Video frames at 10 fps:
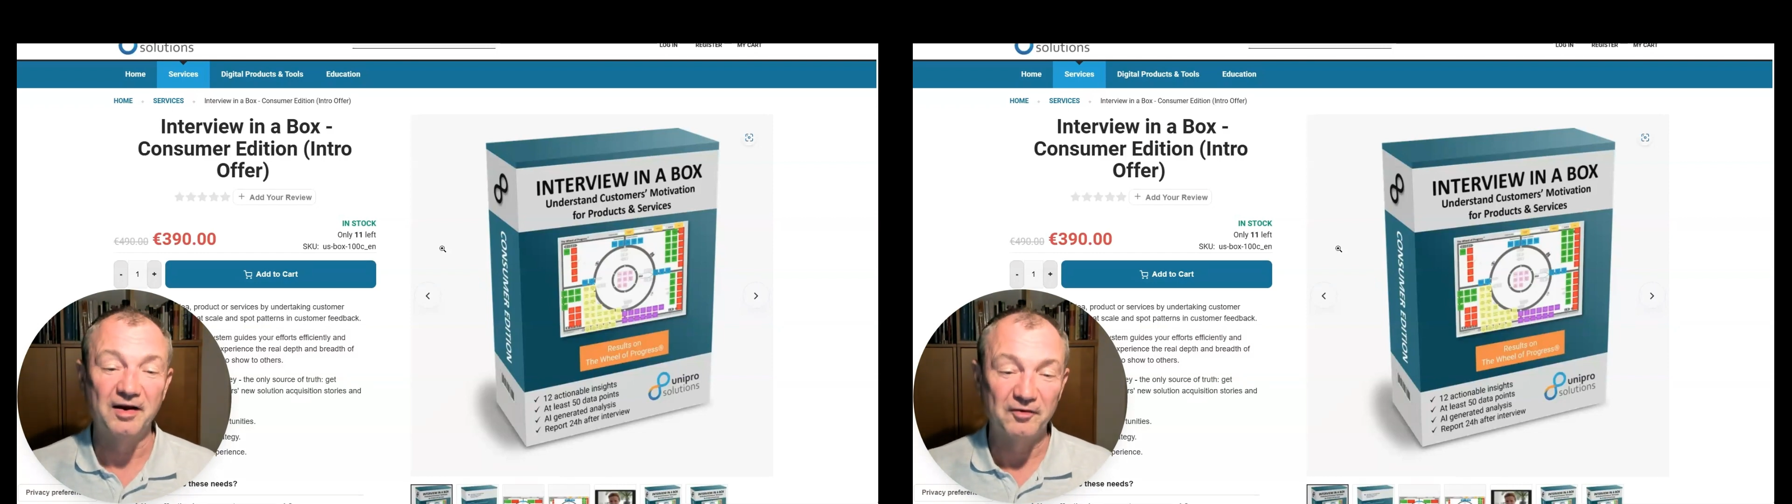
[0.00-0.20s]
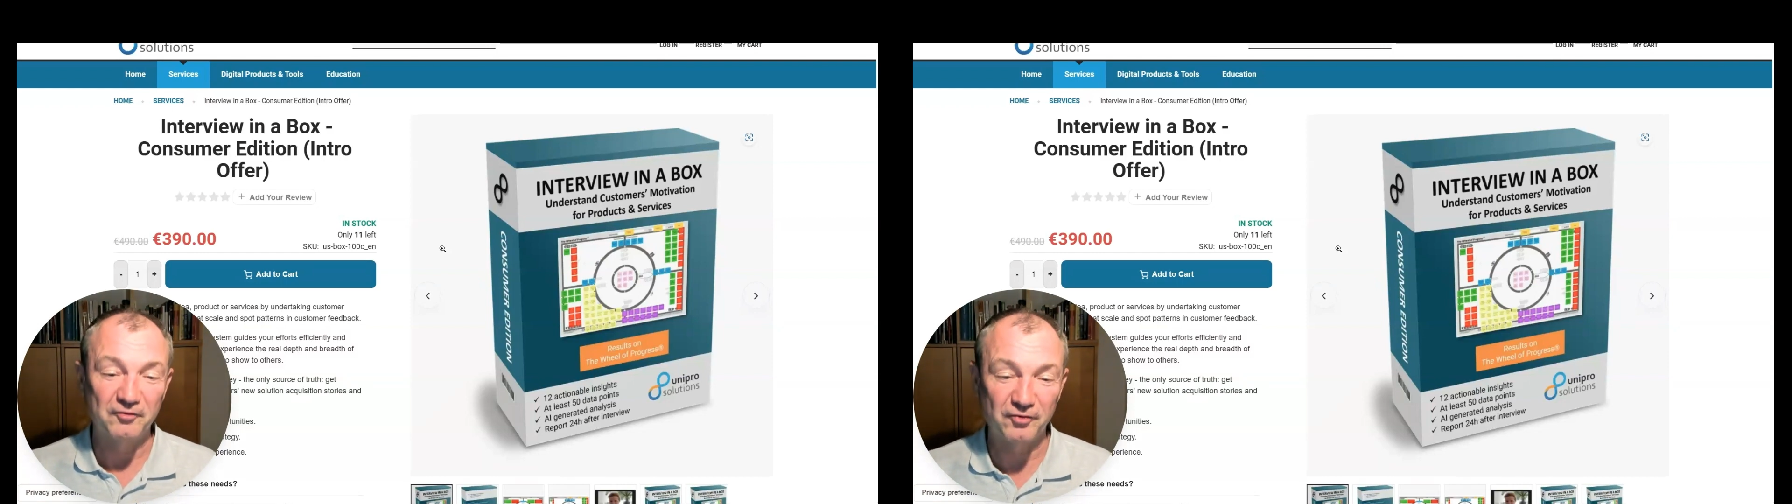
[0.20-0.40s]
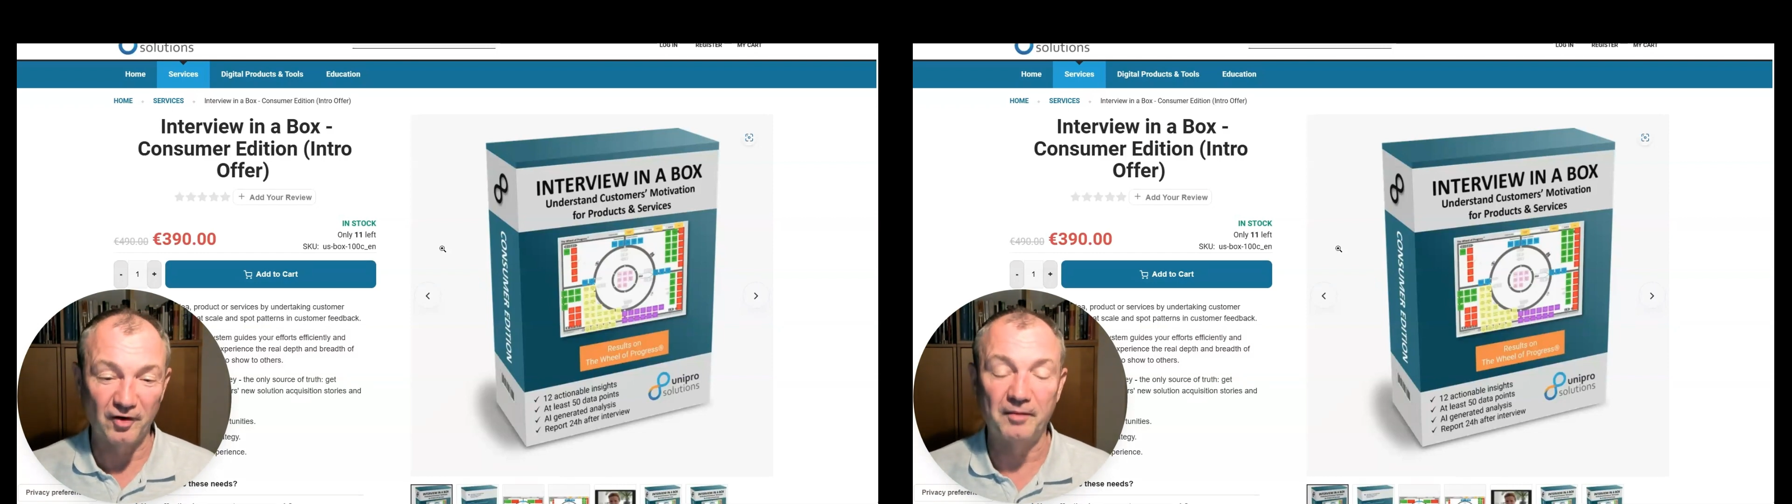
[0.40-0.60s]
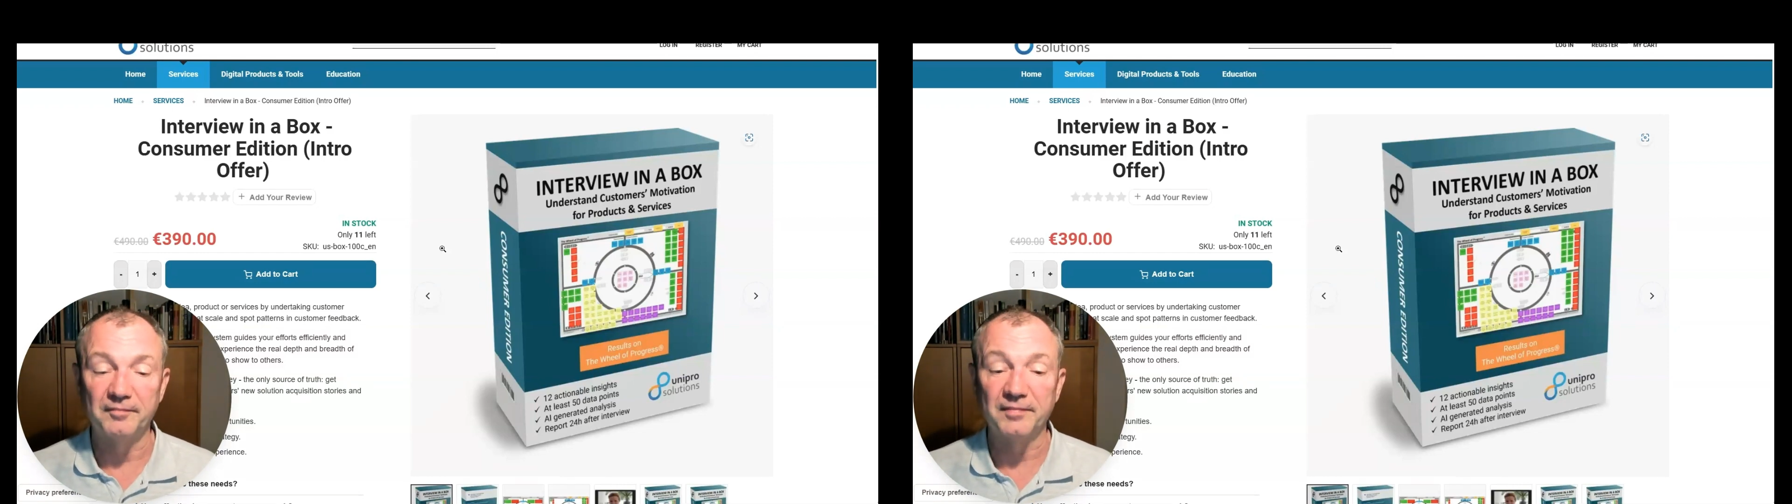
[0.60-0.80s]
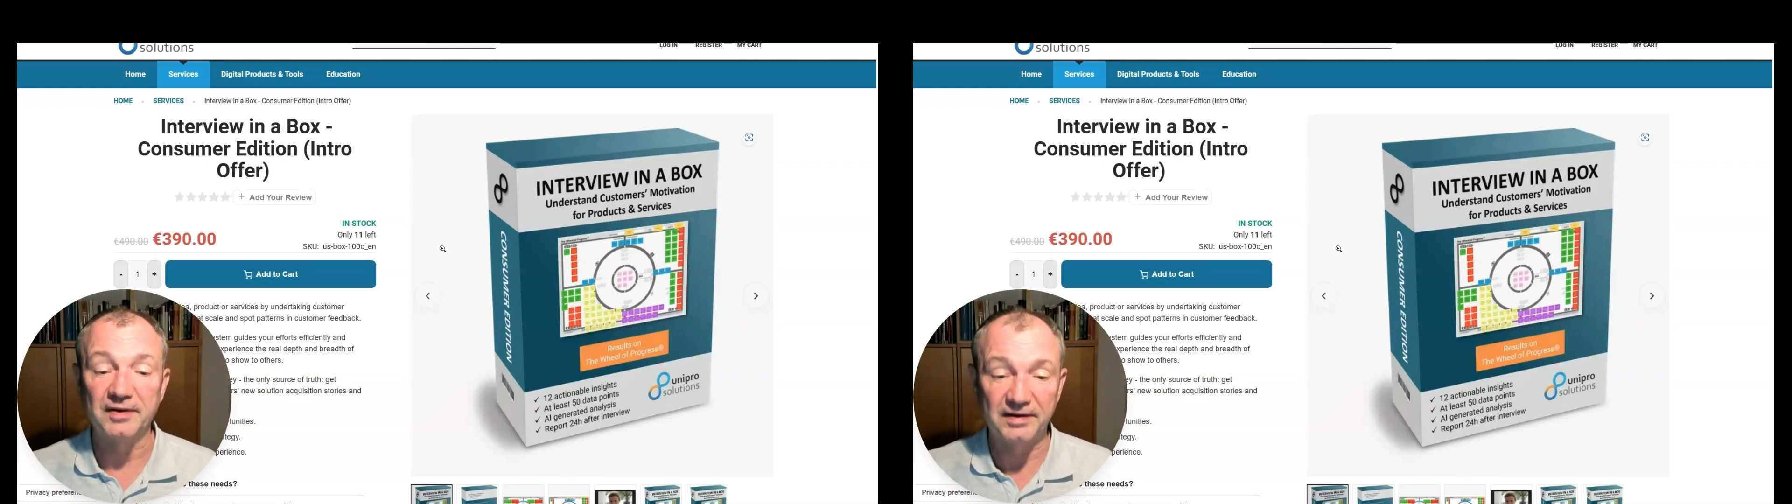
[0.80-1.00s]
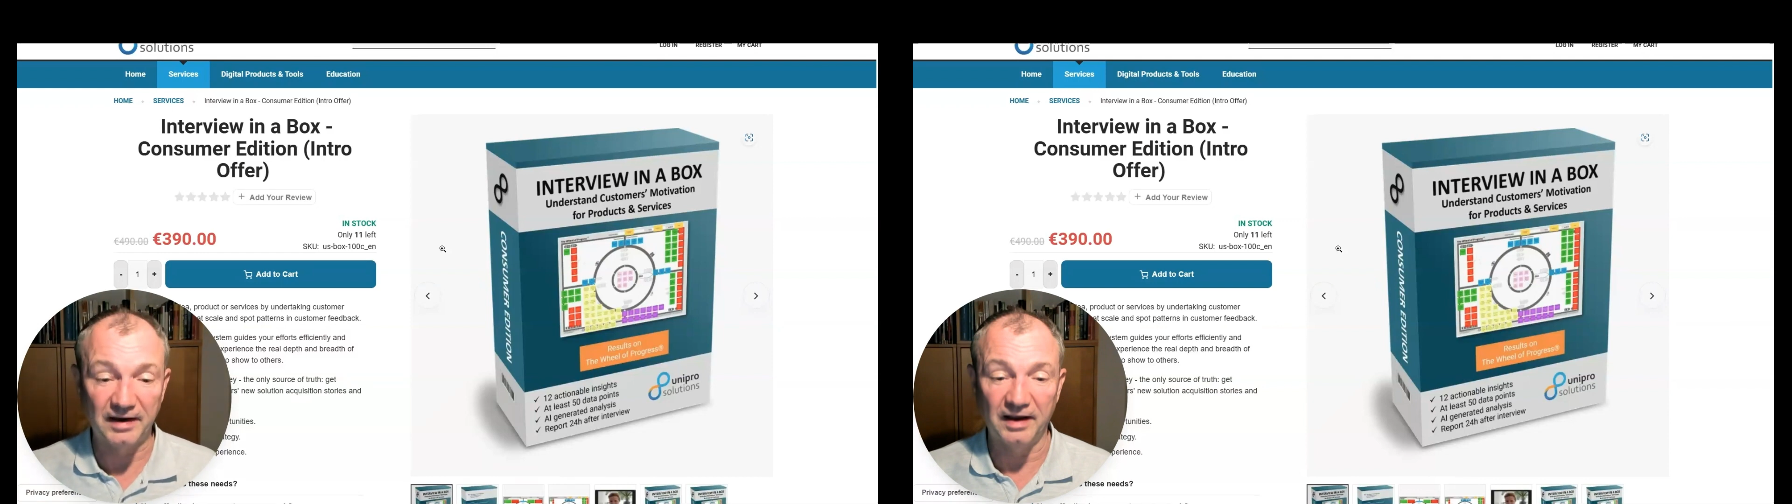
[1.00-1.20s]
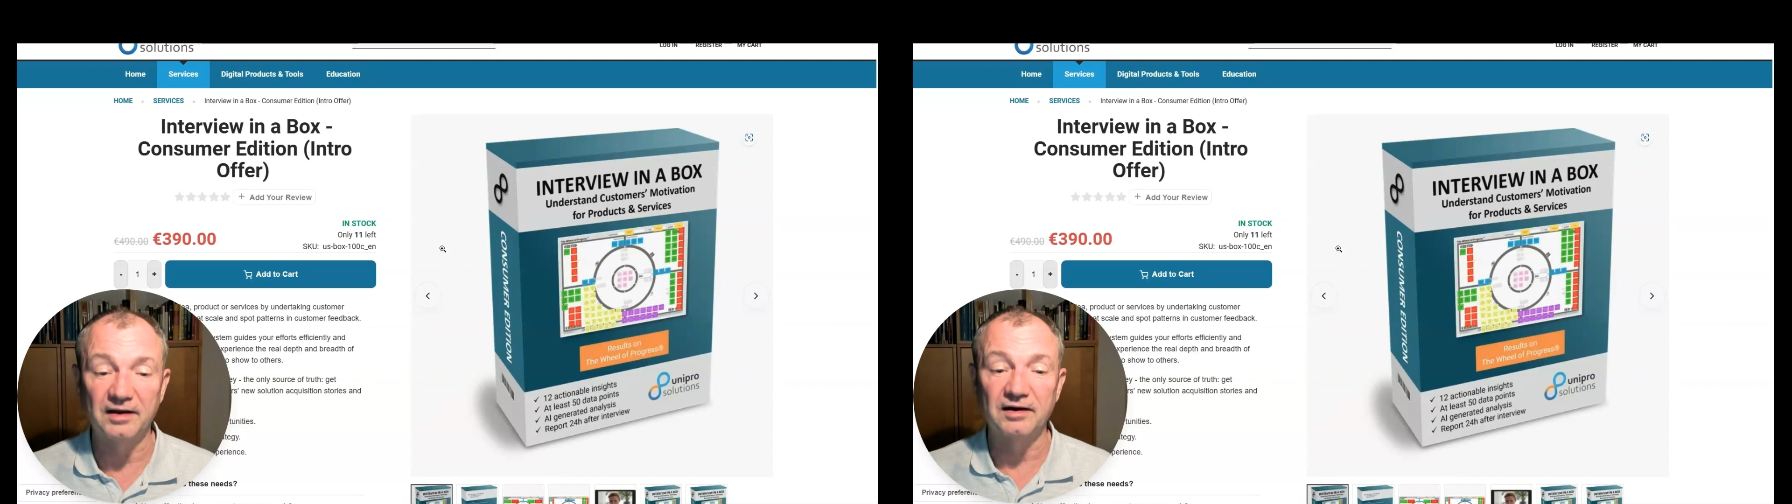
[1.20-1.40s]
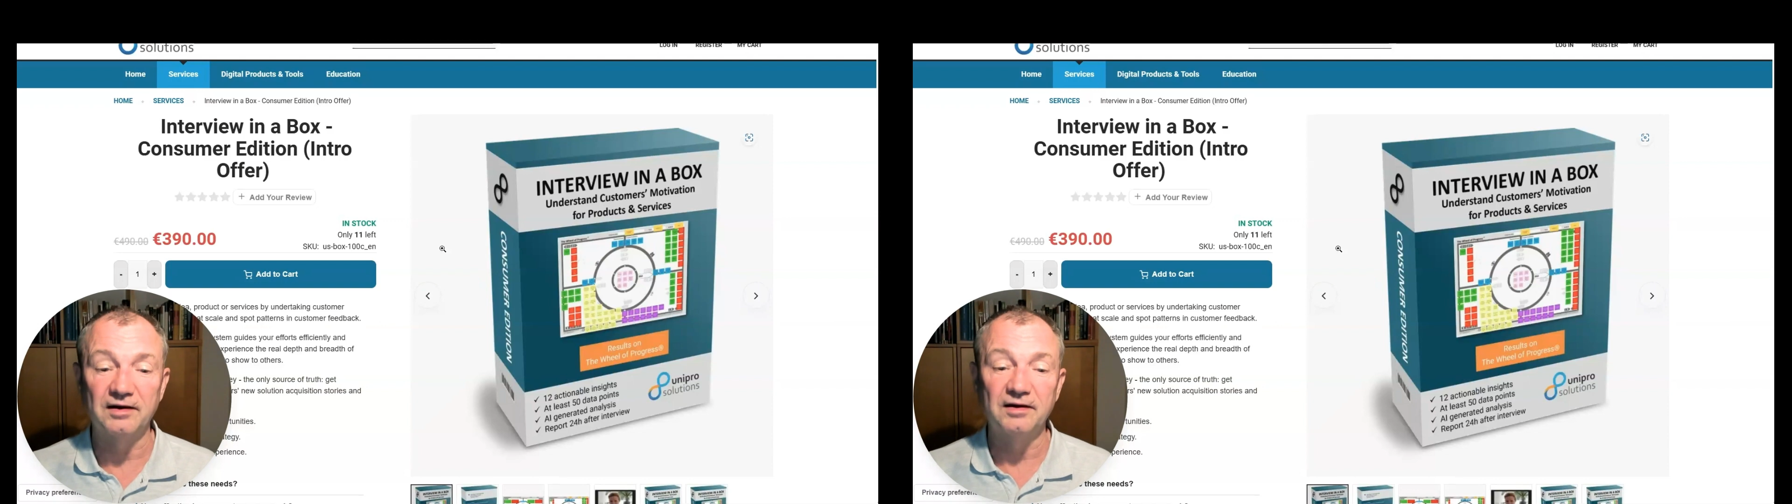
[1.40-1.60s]
from
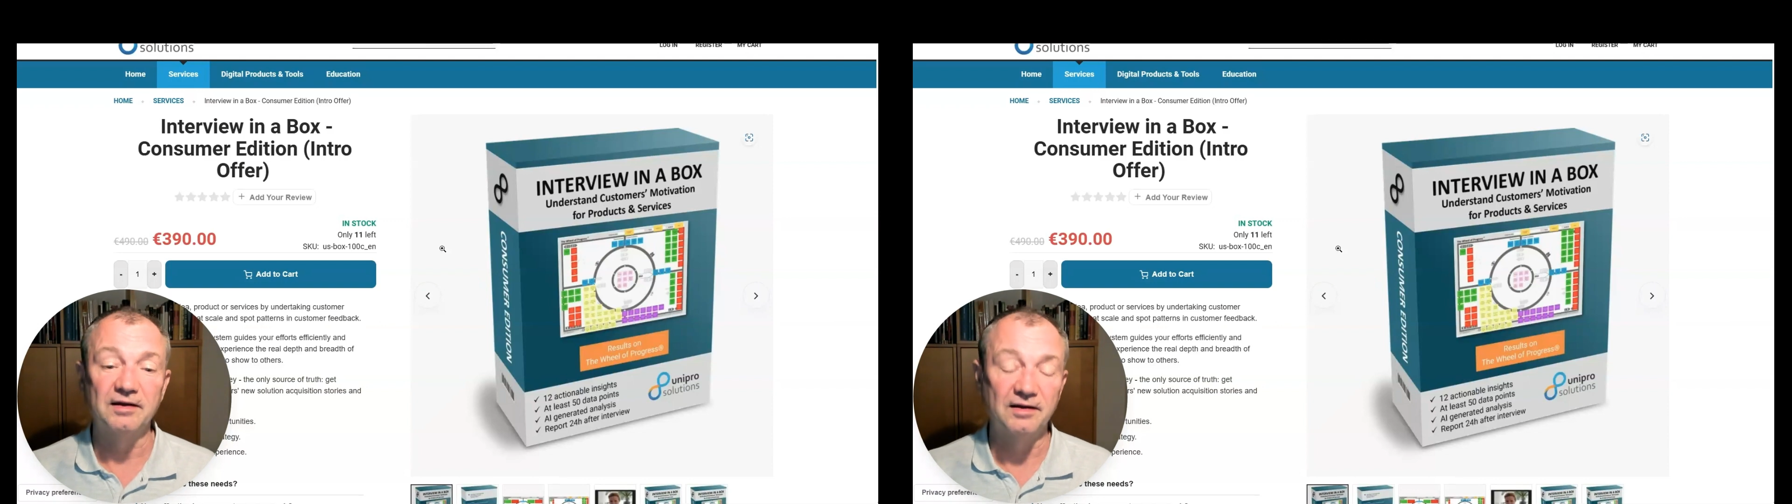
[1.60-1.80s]
data,